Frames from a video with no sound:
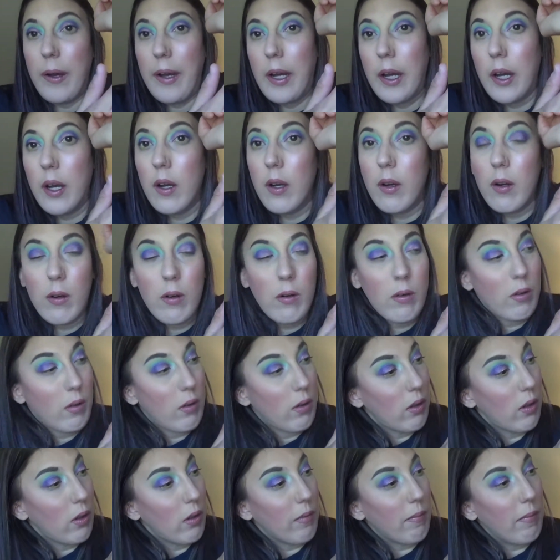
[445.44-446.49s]
go.
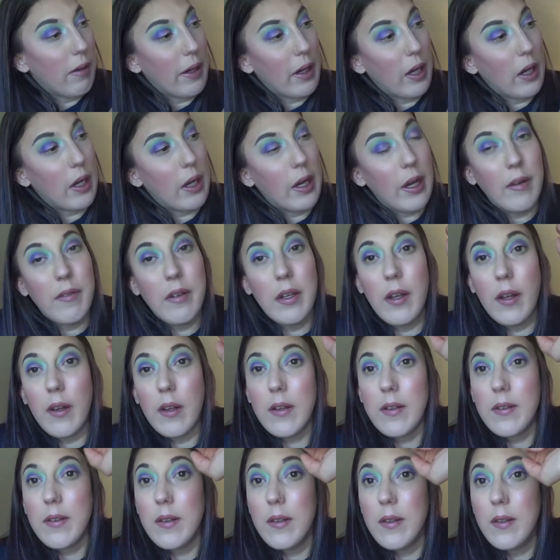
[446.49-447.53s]
Oh my god, I haven't done
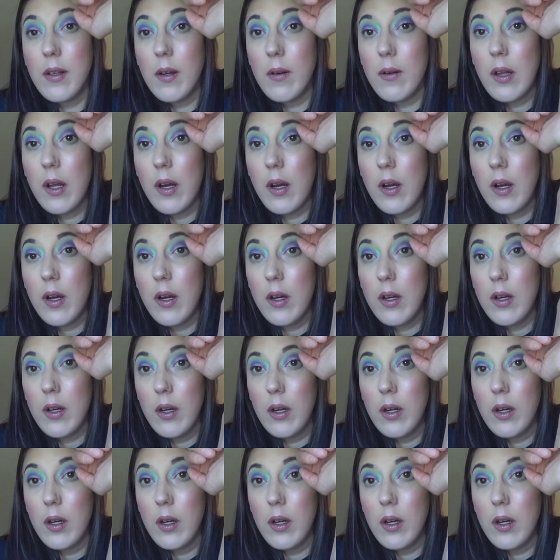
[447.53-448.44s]
this in so long.